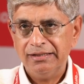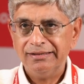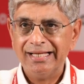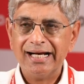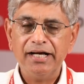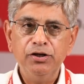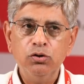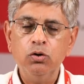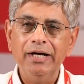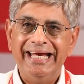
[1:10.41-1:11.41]
there are
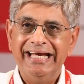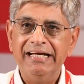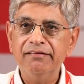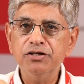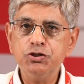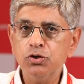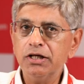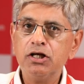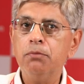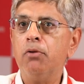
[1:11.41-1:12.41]
no
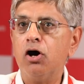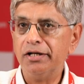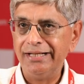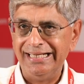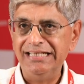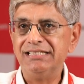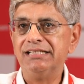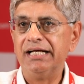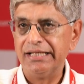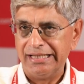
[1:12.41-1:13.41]
individual commodities
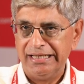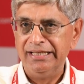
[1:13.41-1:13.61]
that